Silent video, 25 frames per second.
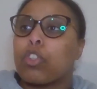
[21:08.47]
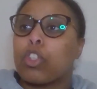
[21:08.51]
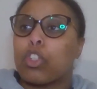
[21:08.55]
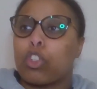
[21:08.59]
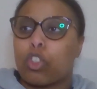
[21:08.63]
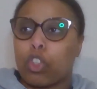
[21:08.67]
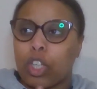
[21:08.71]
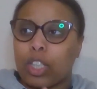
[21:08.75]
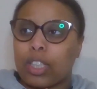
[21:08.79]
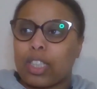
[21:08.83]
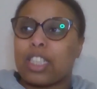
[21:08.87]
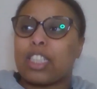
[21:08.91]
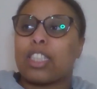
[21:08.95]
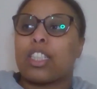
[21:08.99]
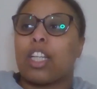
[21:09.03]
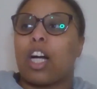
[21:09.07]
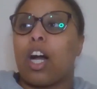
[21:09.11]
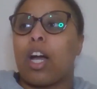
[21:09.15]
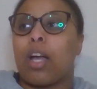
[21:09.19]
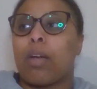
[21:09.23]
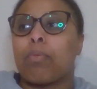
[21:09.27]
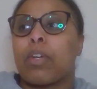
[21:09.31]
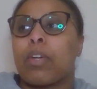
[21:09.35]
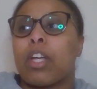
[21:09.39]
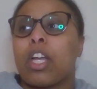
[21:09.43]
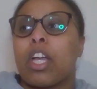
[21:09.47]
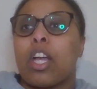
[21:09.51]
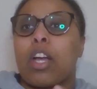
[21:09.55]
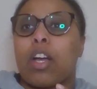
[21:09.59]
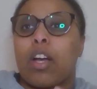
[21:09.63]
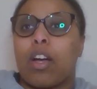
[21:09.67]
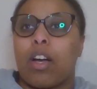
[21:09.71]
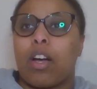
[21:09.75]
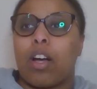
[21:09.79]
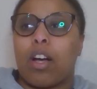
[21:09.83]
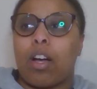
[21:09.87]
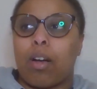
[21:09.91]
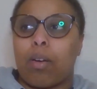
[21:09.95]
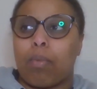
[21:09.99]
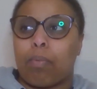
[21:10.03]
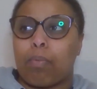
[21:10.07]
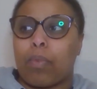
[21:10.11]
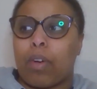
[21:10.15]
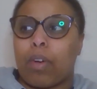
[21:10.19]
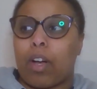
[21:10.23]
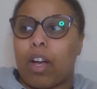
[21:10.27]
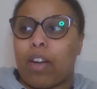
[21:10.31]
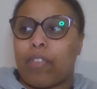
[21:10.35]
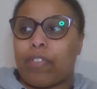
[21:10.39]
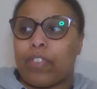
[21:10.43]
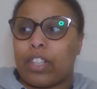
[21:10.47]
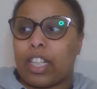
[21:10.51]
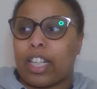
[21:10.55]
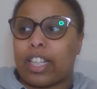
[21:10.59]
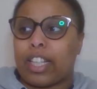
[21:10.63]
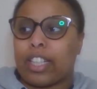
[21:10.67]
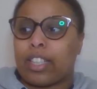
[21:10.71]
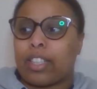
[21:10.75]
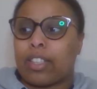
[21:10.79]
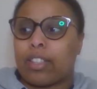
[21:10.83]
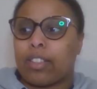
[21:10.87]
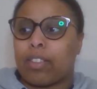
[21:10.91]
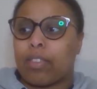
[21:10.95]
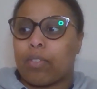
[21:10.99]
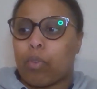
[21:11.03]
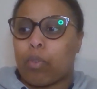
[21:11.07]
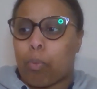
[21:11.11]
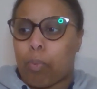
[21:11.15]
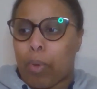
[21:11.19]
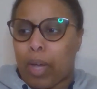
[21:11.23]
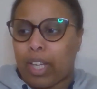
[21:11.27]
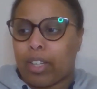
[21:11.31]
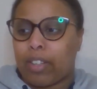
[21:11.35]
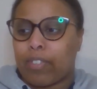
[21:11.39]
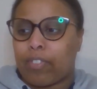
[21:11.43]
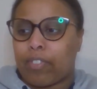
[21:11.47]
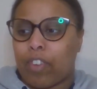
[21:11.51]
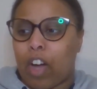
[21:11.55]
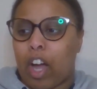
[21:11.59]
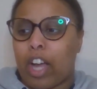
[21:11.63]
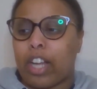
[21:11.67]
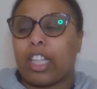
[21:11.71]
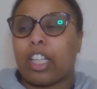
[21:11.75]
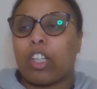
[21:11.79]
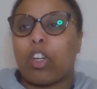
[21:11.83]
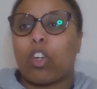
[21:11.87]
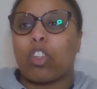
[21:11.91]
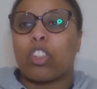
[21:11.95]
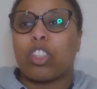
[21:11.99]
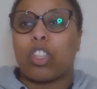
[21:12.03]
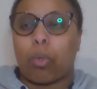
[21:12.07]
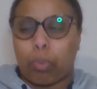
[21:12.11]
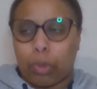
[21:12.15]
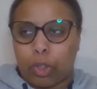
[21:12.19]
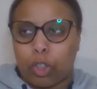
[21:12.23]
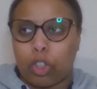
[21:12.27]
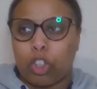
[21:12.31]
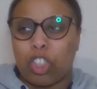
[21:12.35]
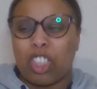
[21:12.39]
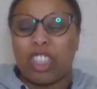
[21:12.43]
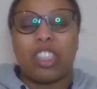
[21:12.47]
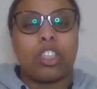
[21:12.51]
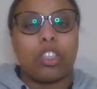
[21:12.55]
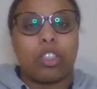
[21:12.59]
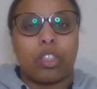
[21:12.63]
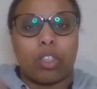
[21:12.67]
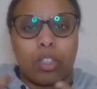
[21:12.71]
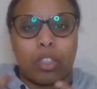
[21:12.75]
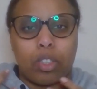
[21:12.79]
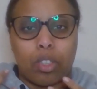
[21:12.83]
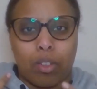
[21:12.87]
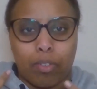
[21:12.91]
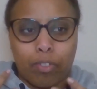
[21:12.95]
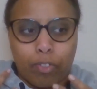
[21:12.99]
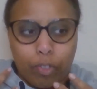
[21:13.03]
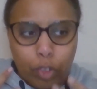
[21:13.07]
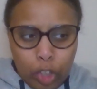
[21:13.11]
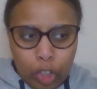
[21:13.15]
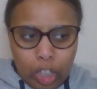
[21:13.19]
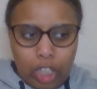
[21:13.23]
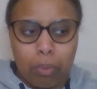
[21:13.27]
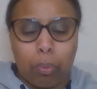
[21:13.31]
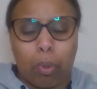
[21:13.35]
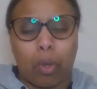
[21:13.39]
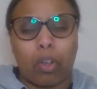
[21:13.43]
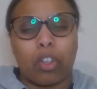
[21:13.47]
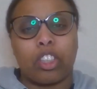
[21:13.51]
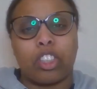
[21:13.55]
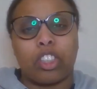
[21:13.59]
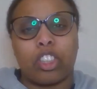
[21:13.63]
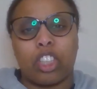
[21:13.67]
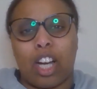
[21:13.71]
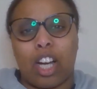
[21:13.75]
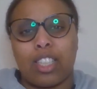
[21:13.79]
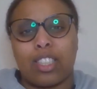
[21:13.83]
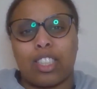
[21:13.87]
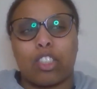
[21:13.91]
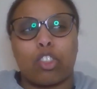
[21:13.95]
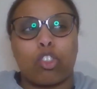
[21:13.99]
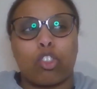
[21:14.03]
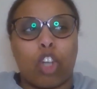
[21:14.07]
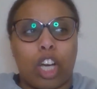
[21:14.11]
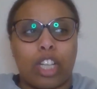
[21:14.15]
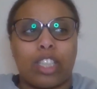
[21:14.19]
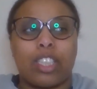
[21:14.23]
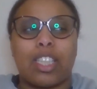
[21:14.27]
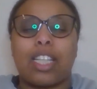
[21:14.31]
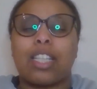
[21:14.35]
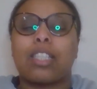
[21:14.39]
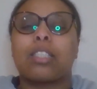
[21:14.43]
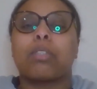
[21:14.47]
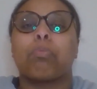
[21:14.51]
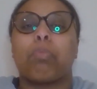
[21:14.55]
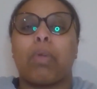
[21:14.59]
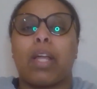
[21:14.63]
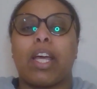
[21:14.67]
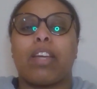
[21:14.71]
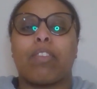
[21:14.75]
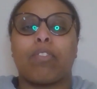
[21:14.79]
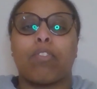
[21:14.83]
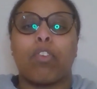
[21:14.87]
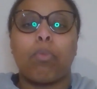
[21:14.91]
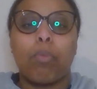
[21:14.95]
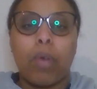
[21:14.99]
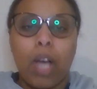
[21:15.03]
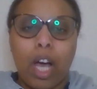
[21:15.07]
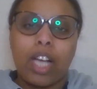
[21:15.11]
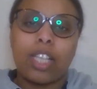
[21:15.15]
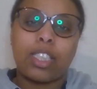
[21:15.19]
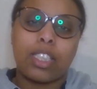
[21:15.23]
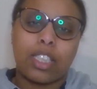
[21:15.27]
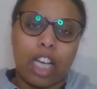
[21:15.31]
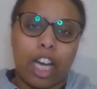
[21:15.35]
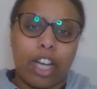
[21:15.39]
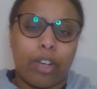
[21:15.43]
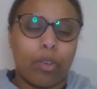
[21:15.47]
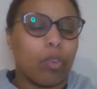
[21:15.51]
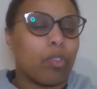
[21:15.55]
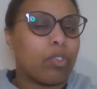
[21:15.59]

During that time, I feel like Rebecca finally got the opportunity to fully apologise and try to explain from her side.